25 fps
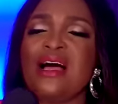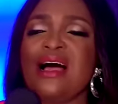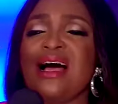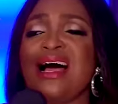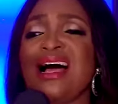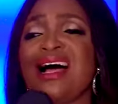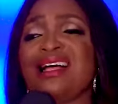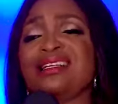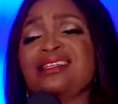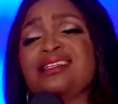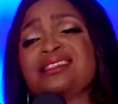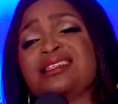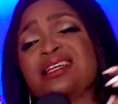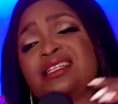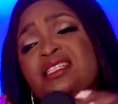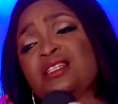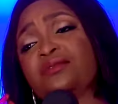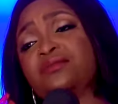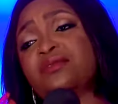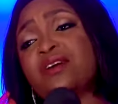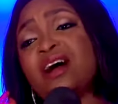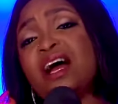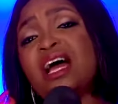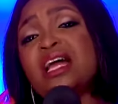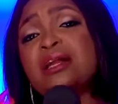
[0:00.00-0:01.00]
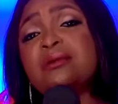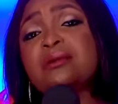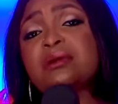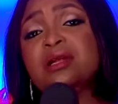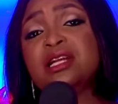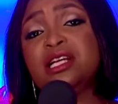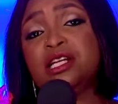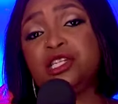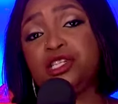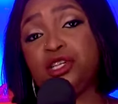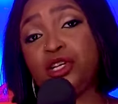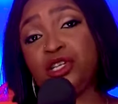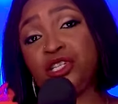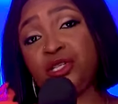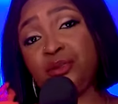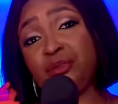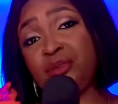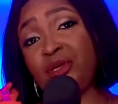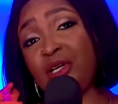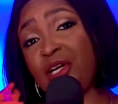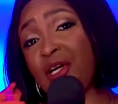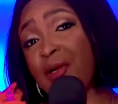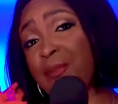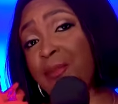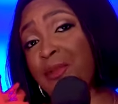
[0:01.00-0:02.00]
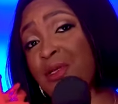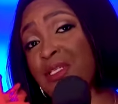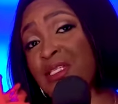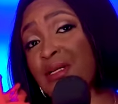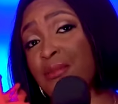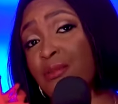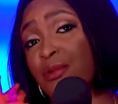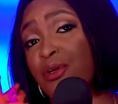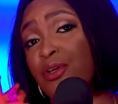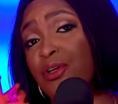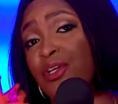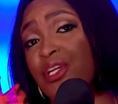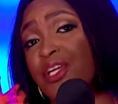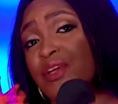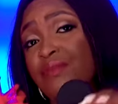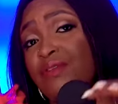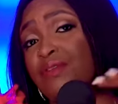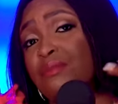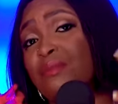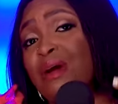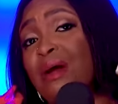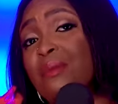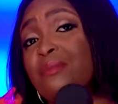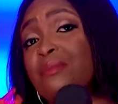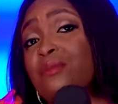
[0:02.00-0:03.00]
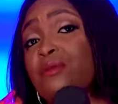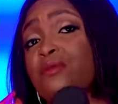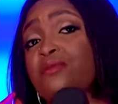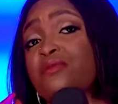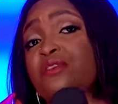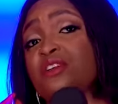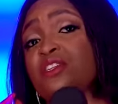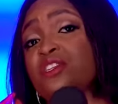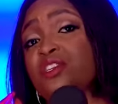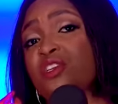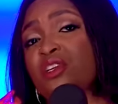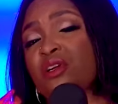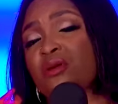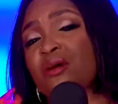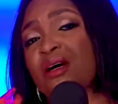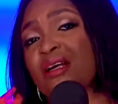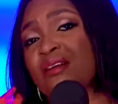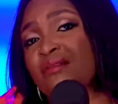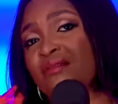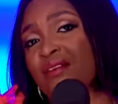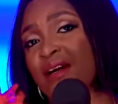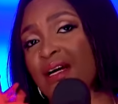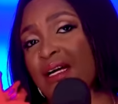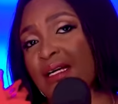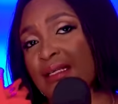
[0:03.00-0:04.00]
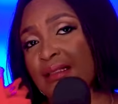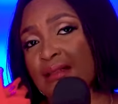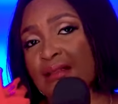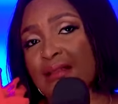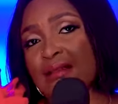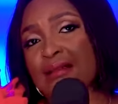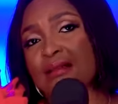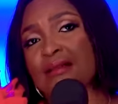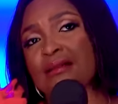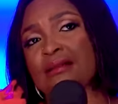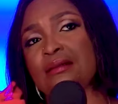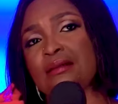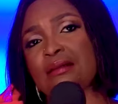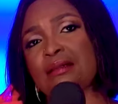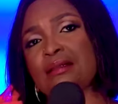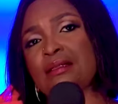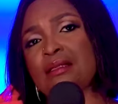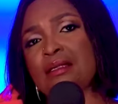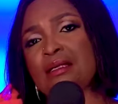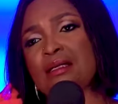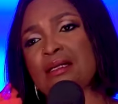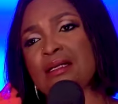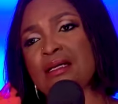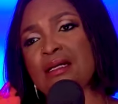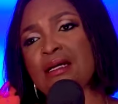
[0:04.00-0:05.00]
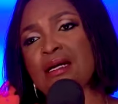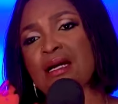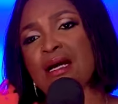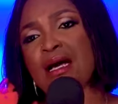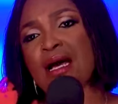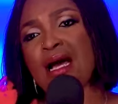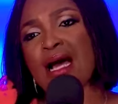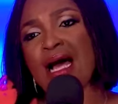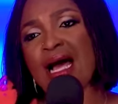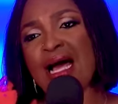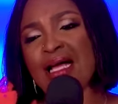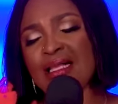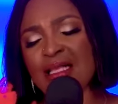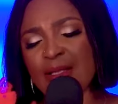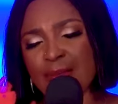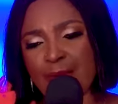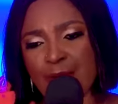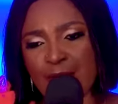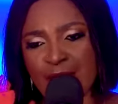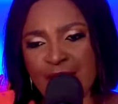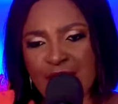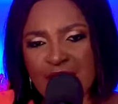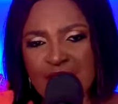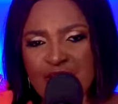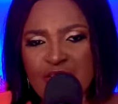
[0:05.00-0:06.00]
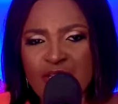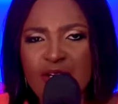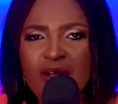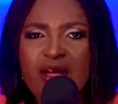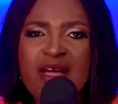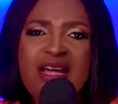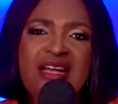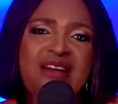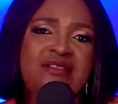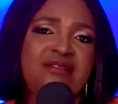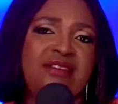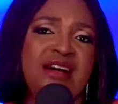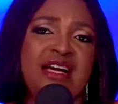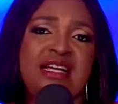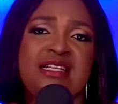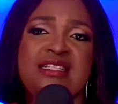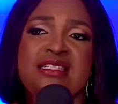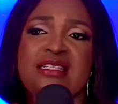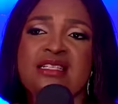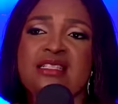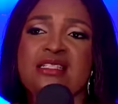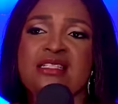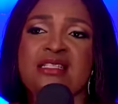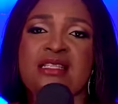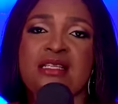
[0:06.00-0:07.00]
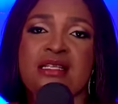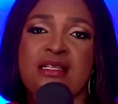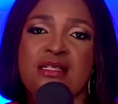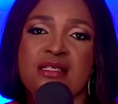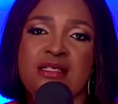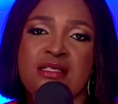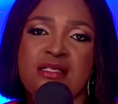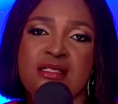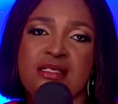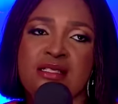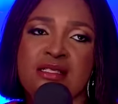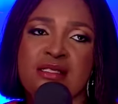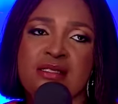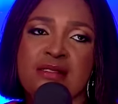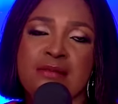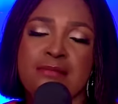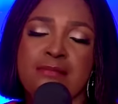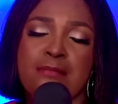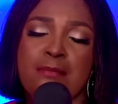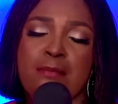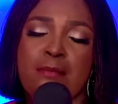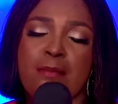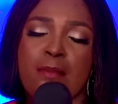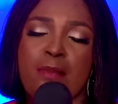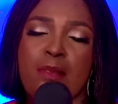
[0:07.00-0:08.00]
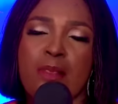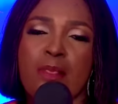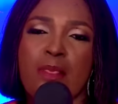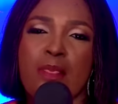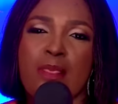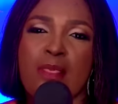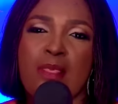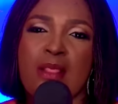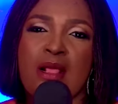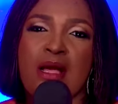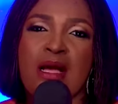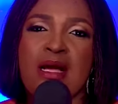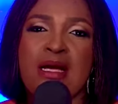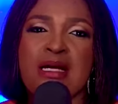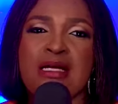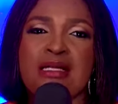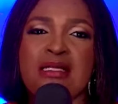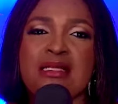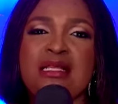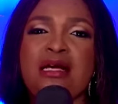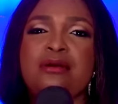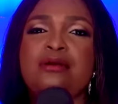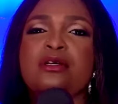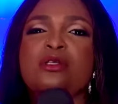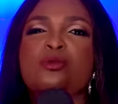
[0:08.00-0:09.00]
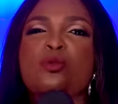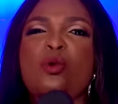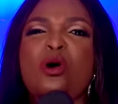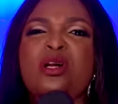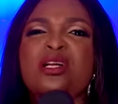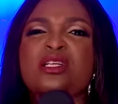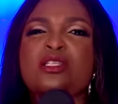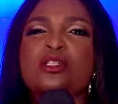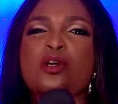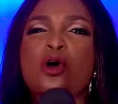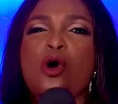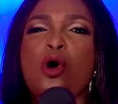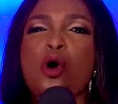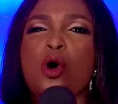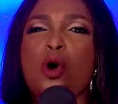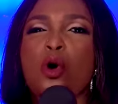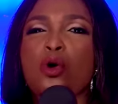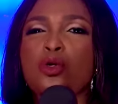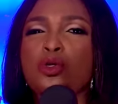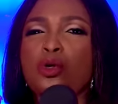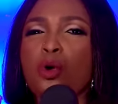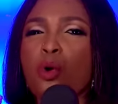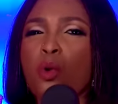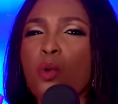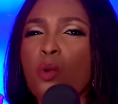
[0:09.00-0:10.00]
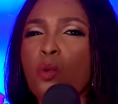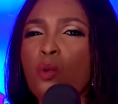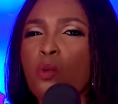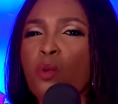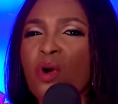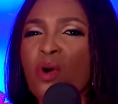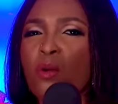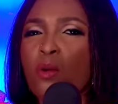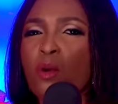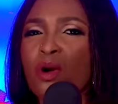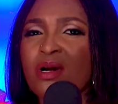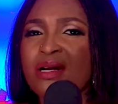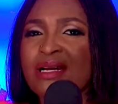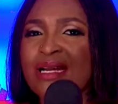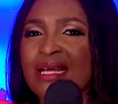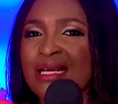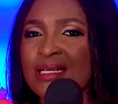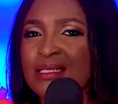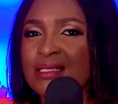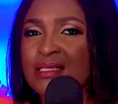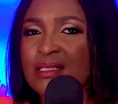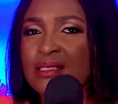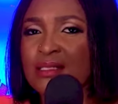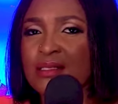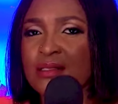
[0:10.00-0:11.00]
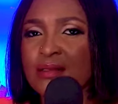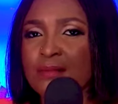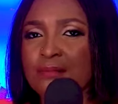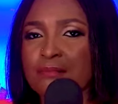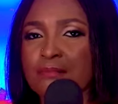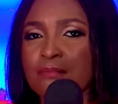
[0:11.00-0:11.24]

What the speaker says: as a certified relationship therapist, I'm going to give you my professional advice. And the professional advice is this. There is what is called waywardness.